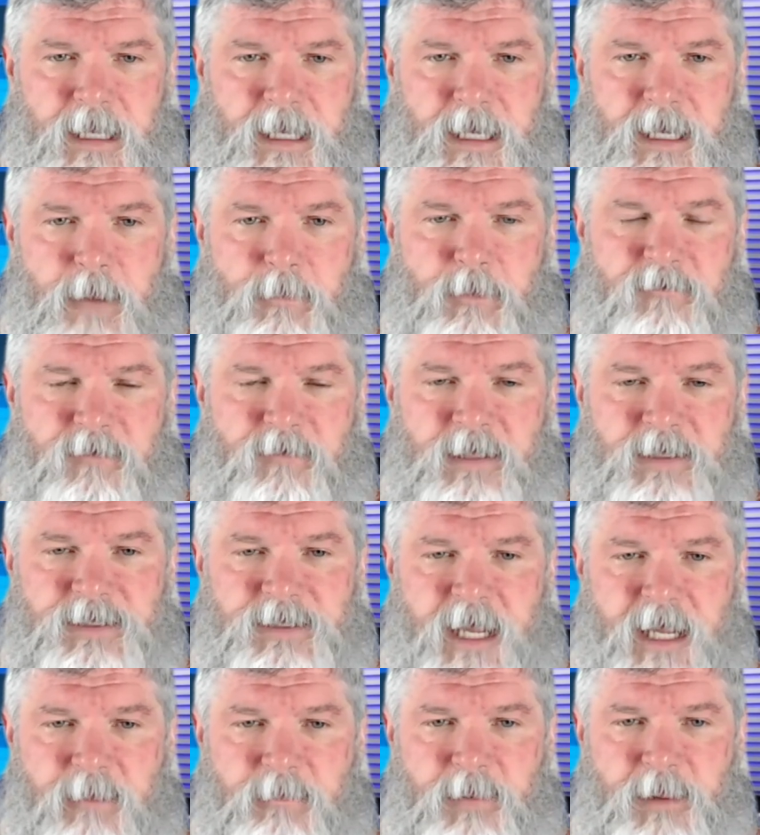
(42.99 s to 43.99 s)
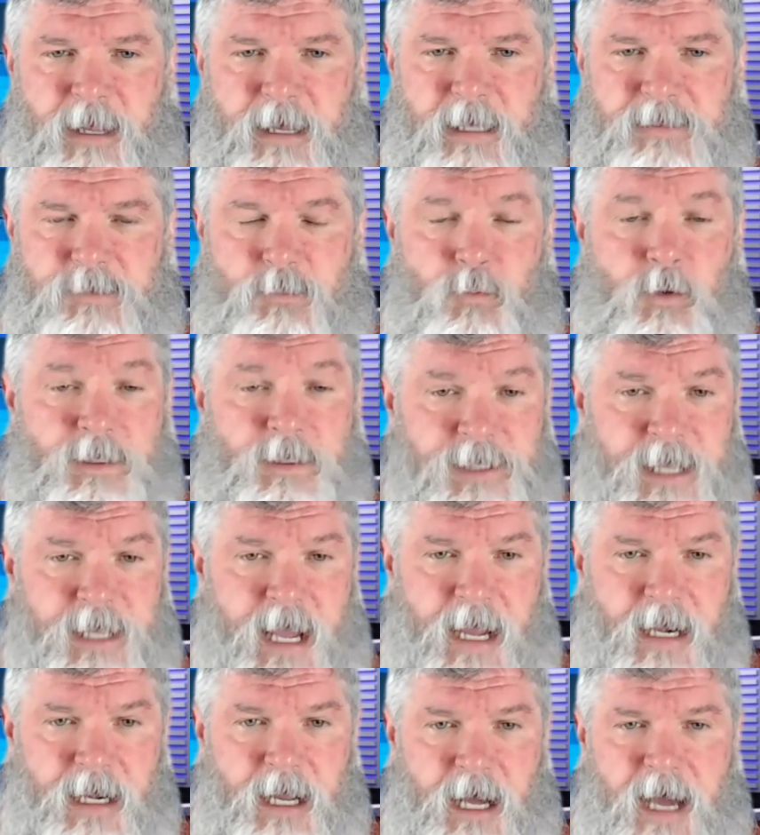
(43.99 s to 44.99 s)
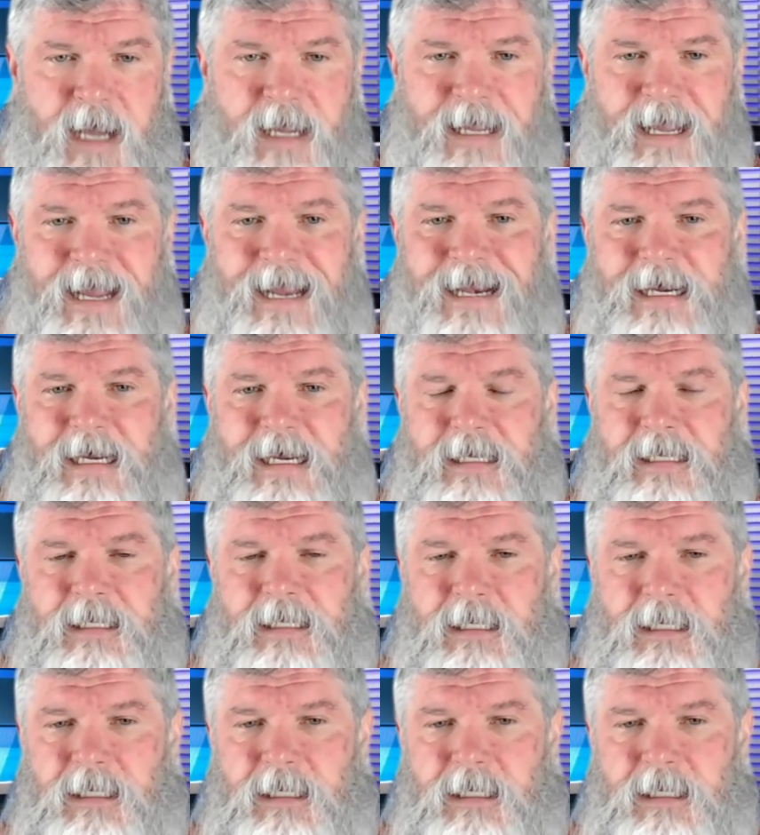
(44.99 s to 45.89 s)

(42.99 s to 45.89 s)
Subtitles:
Number of events taking place. Once again, I cannot